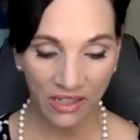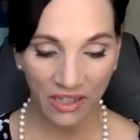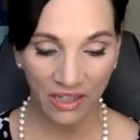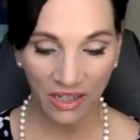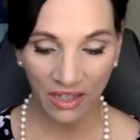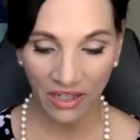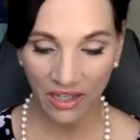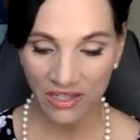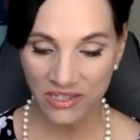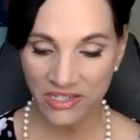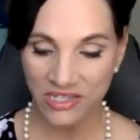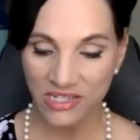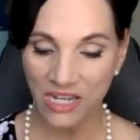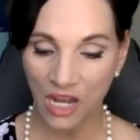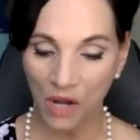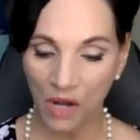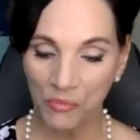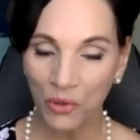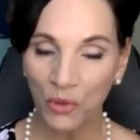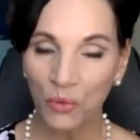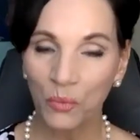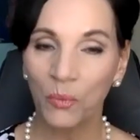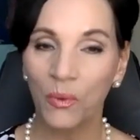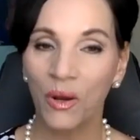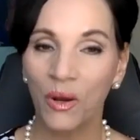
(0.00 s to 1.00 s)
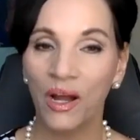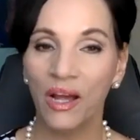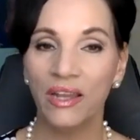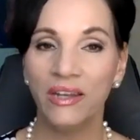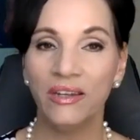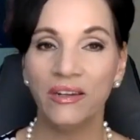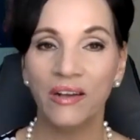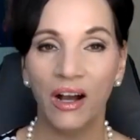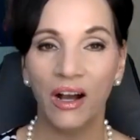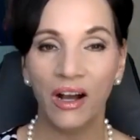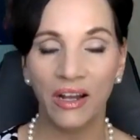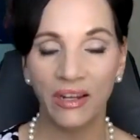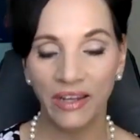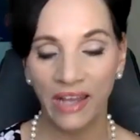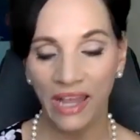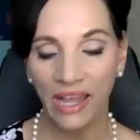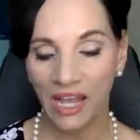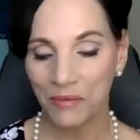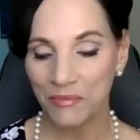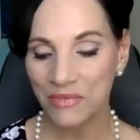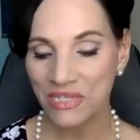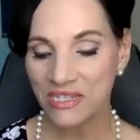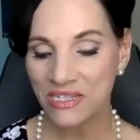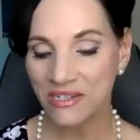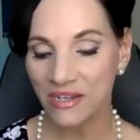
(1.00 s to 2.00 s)
Uh, it's number one on
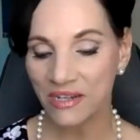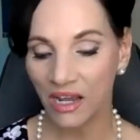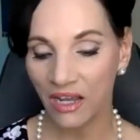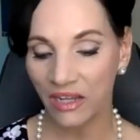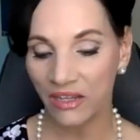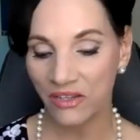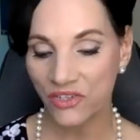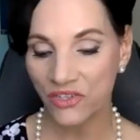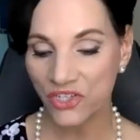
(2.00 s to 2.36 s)
Amazon.